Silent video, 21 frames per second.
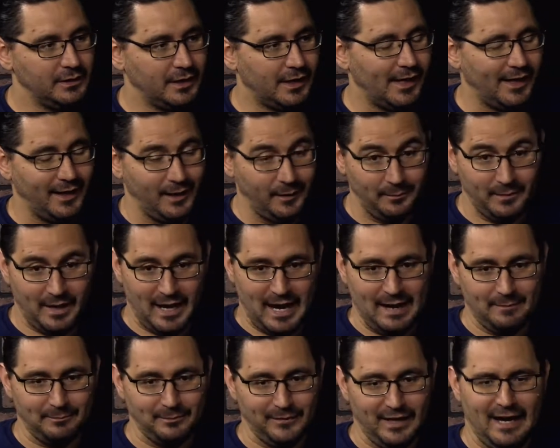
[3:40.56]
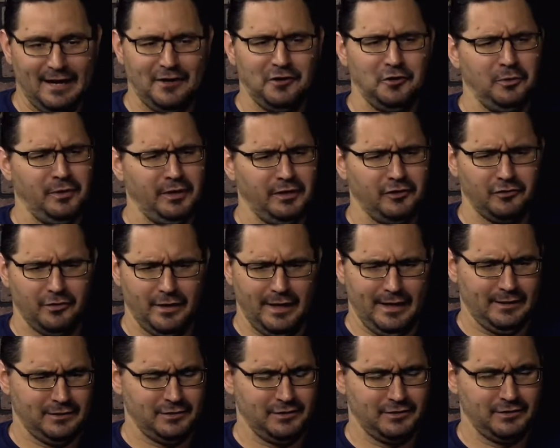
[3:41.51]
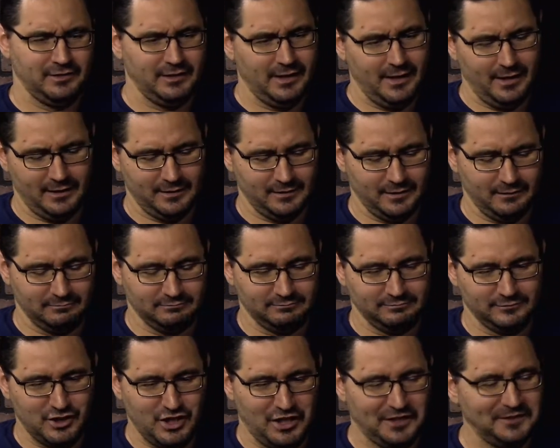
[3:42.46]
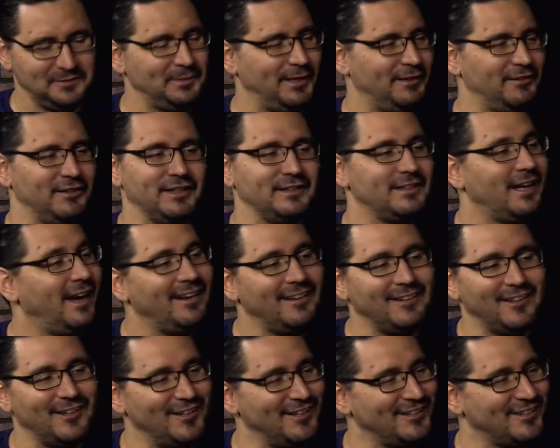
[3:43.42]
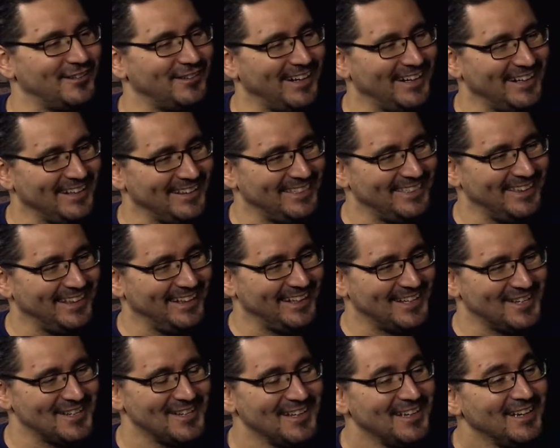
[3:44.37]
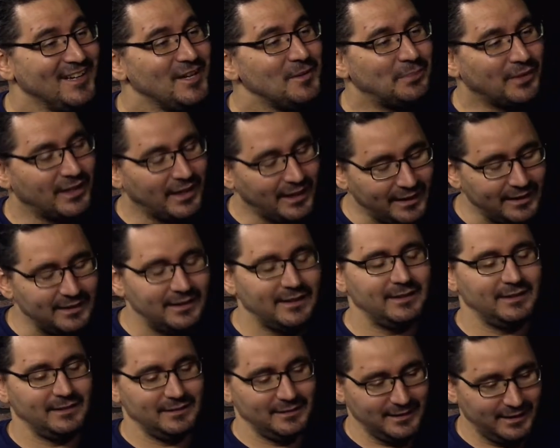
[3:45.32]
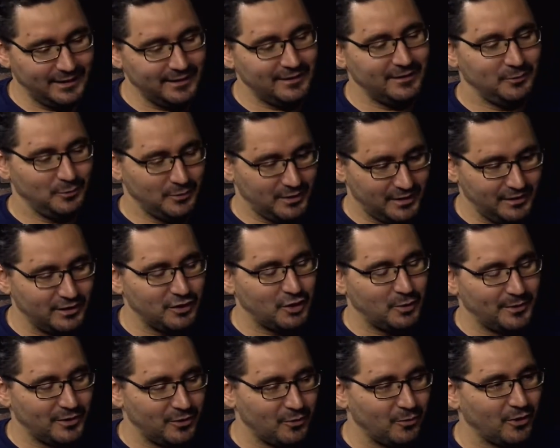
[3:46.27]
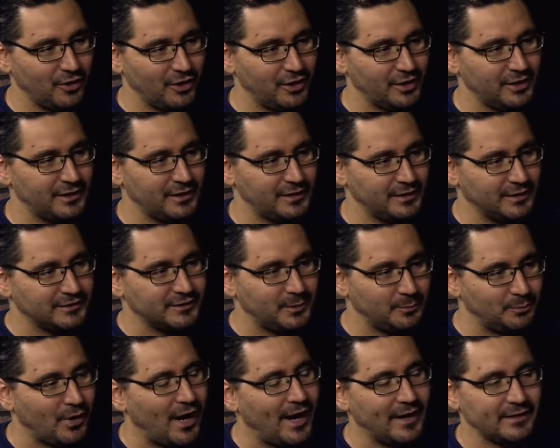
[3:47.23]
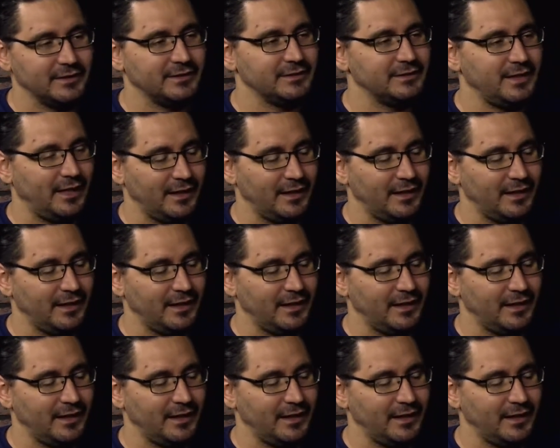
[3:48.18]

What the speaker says: I am not doing great like Shakespearean dialogue or anything, but it with a little bit of work and some practice, I